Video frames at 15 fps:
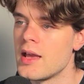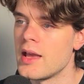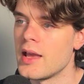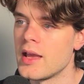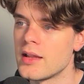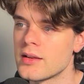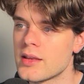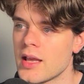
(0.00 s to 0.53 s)

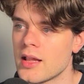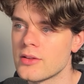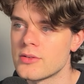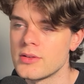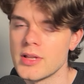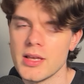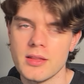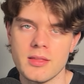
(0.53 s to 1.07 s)
and
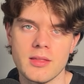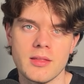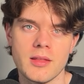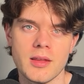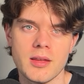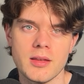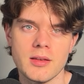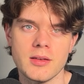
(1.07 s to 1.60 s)
calculate
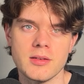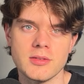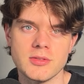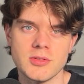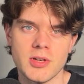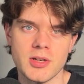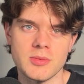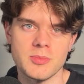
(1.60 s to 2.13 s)
the
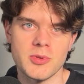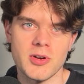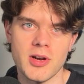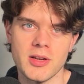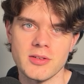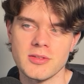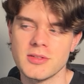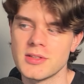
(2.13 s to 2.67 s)
dot
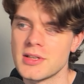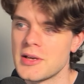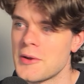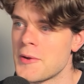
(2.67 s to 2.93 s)
product.